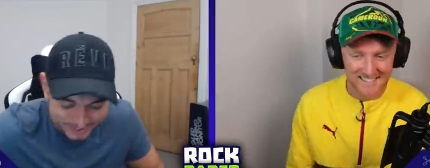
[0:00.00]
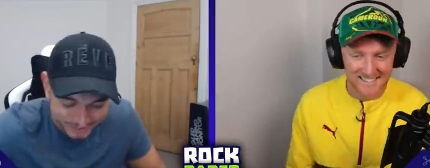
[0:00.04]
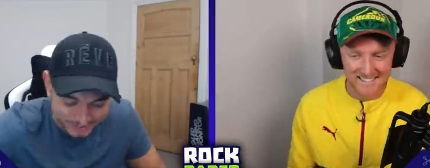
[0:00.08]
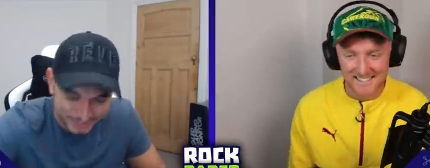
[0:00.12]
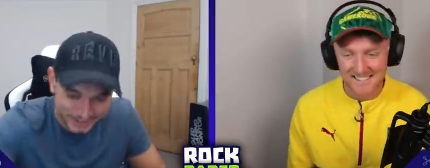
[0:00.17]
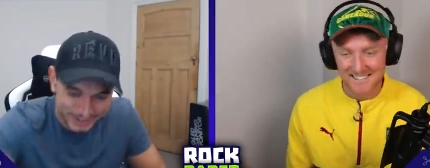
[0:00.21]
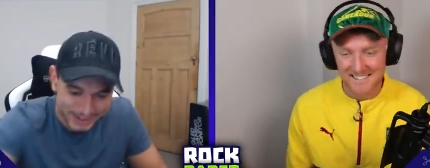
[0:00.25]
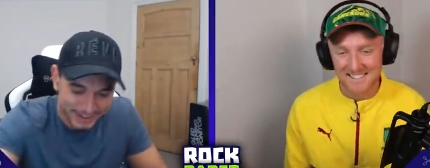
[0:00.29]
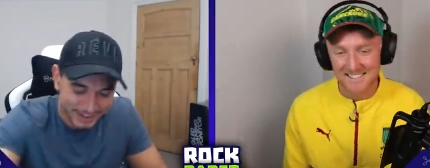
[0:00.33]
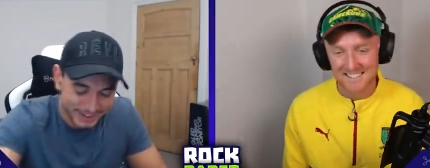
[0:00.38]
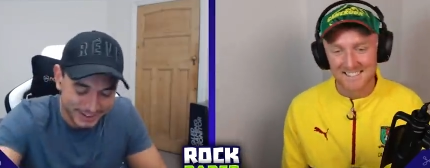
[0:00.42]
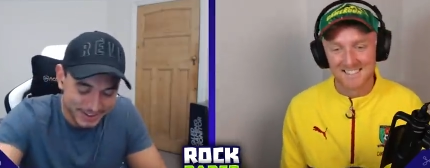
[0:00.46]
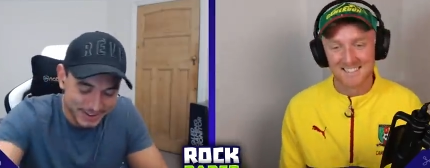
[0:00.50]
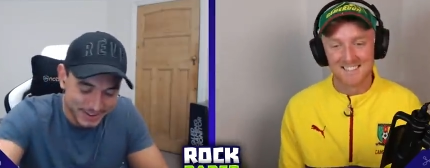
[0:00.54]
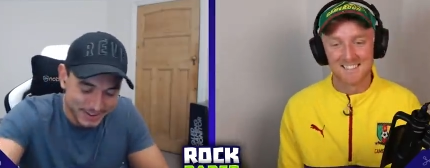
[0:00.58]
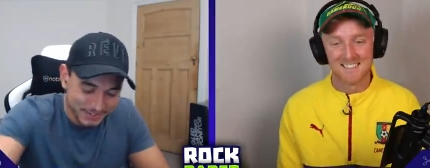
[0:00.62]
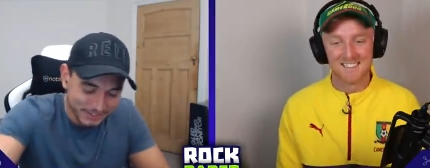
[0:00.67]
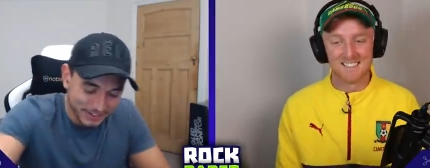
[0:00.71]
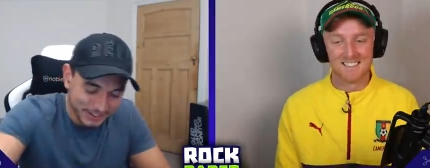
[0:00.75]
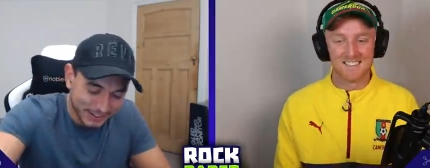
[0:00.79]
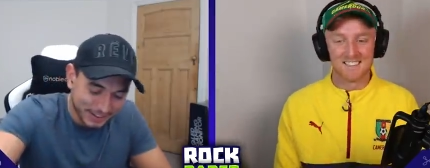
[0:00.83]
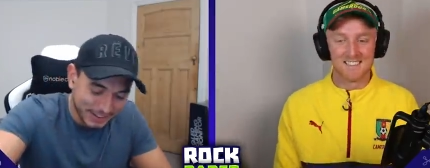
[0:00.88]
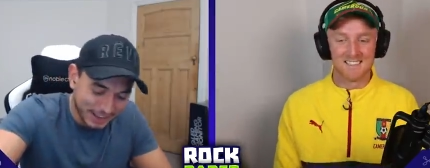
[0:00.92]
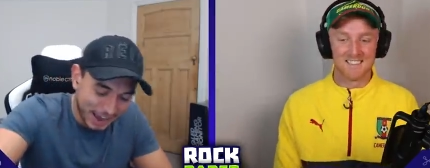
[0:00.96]
Speaker 1: for it.
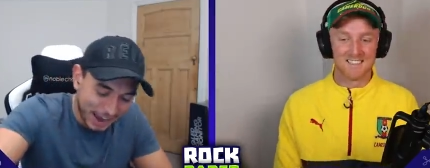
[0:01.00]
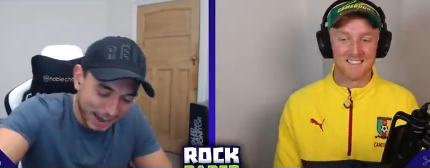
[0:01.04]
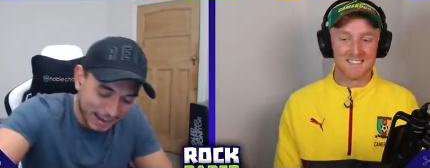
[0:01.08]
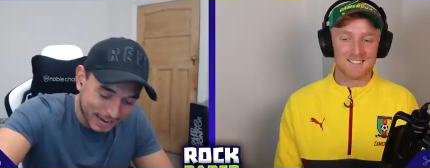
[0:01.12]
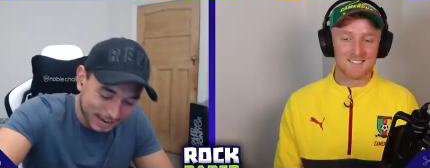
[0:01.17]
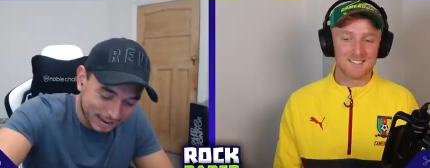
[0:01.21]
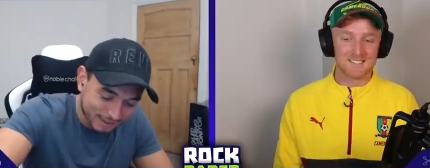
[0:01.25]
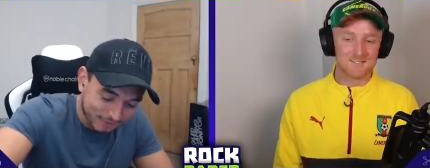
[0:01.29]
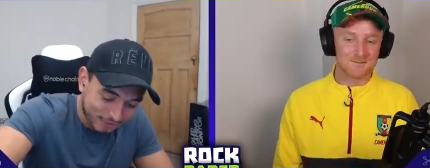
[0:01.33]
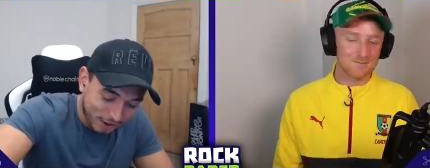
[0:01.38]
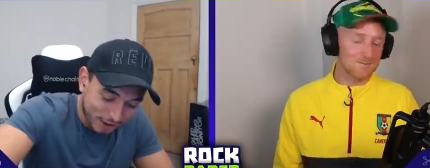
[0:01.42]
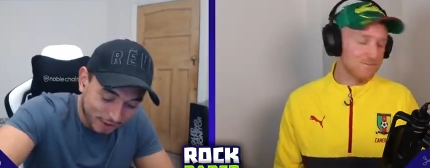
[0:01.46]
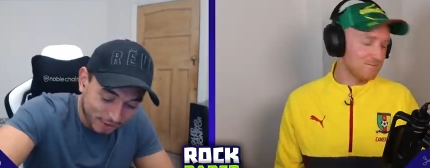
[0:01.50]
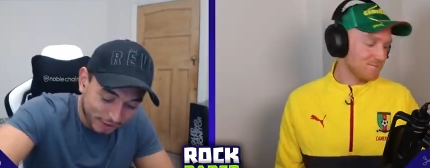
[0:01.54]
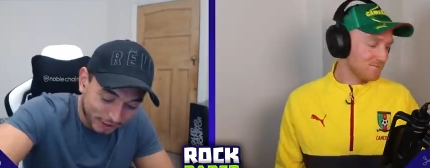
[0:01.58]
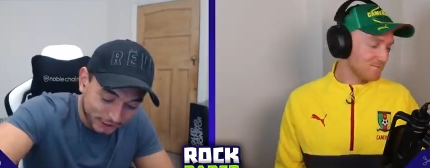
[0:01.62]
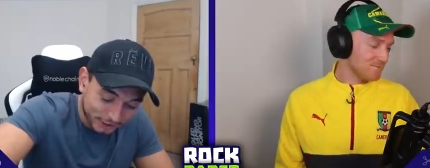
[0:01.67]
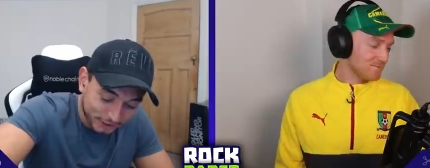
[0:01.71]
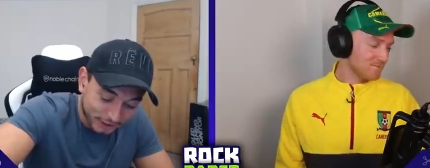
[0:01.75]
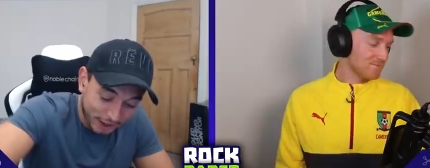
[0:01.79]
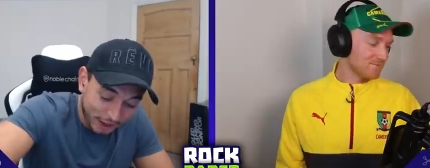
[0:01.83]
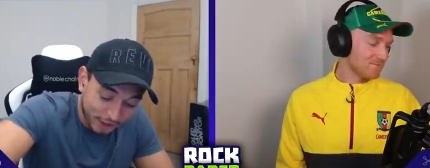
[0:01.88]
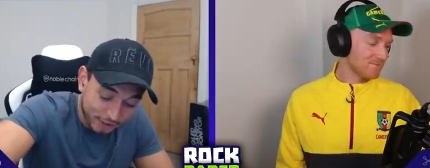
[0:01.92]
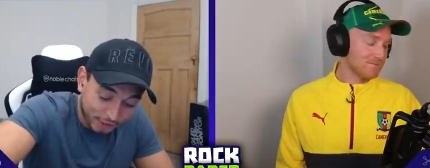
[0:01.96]
eighty-five. I just
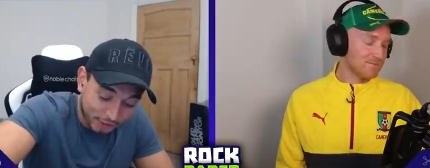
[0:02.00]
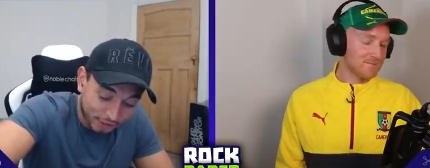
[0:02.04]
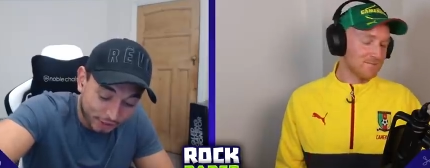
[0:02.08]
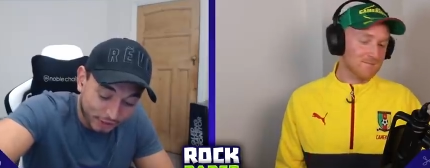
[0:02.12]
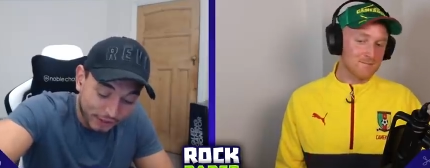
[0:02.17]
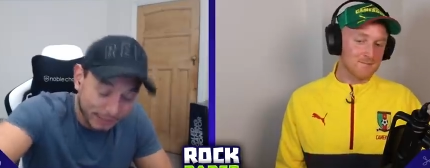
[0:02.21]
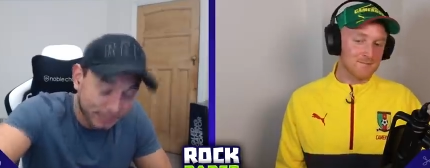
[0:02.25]
the thing is,